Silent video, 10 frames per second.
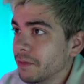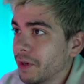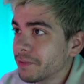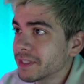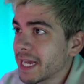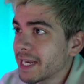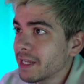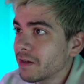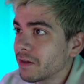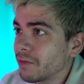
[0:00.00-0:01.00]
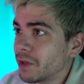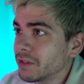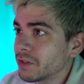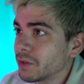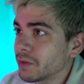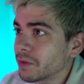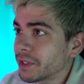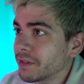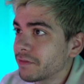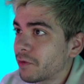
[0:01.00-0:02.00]
Wait, was that it? 1, 2,
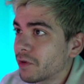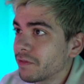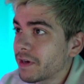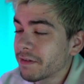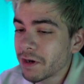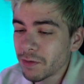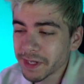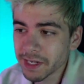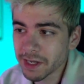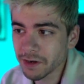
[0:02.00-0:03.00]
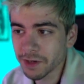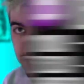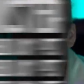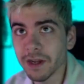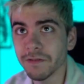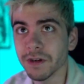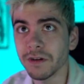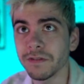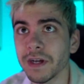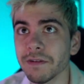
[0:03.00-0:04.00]
3, 4, 5. Oh my God. Okay, I covered
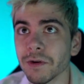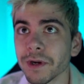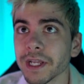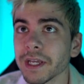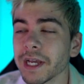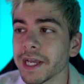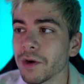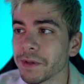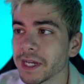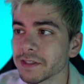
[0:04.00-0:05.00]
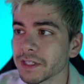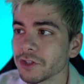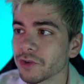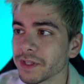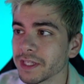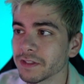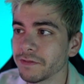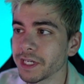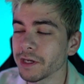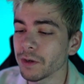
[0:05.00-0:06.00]
all 5 already. I hope you guys enjoyed this
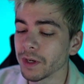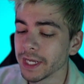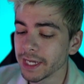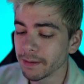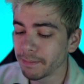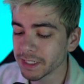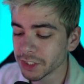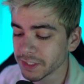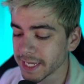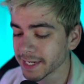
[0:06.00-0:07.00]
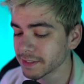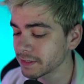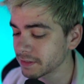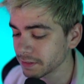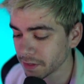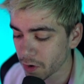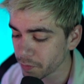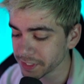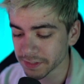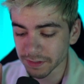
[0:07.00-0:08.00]
video. Budget decks,
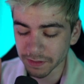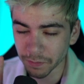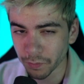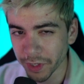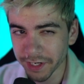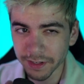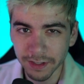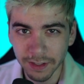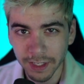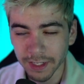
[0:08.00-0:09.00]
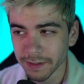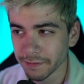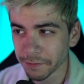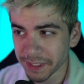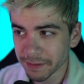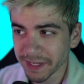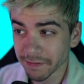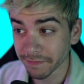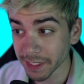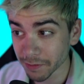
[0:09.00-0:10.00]
always weird for me to make
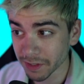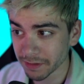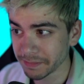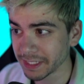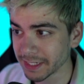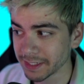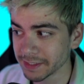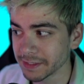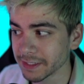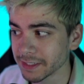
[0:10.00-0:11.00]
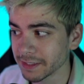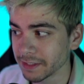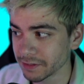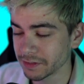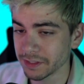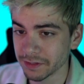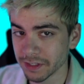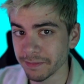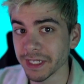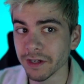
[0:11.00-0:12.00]
a video on because there's
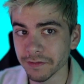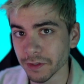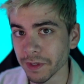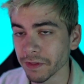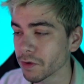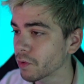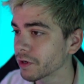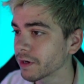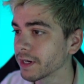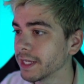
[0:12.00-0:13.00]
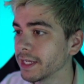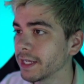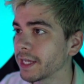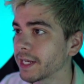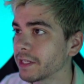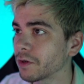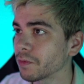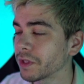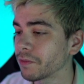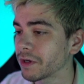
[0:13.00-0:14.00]
going to be nerfs around the corner, and I
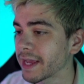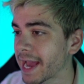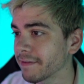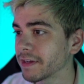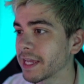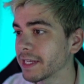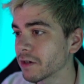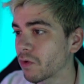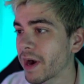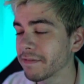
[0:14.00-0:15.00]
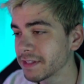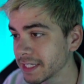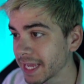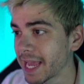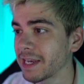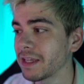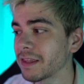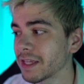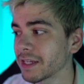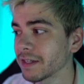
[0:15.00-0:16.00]
don't really want to advocate crafting
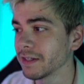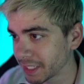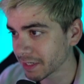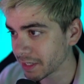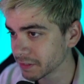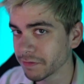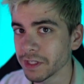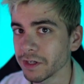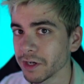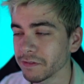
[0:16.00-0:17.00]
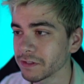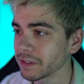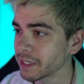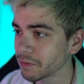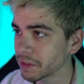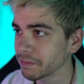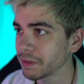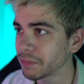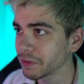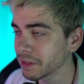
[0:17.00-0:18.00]
anything because of the nerfs. I don't want
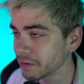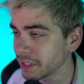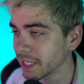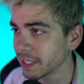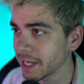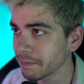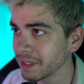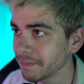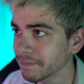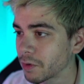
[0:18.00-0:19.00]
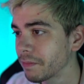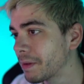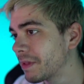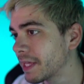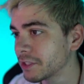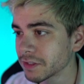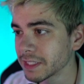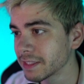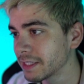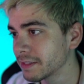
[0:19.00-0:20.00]
people, yelling at me, or maybe they just
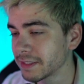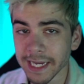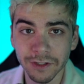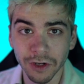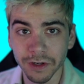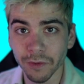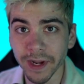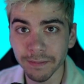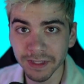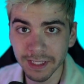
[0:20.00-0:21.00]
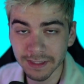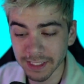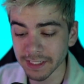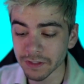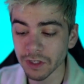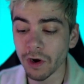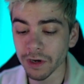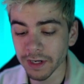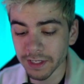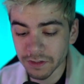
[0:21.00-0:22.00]
think these decks aren't great, but this is
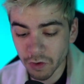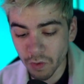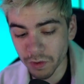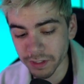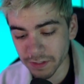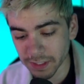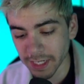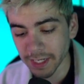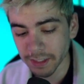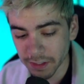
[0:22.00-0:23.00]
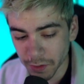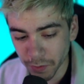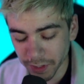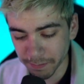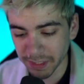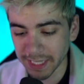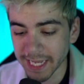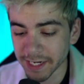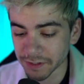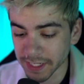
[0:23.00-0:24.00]
targeted towards newer
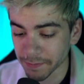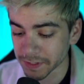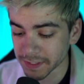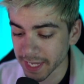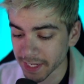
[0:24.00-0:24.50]
players, I would say.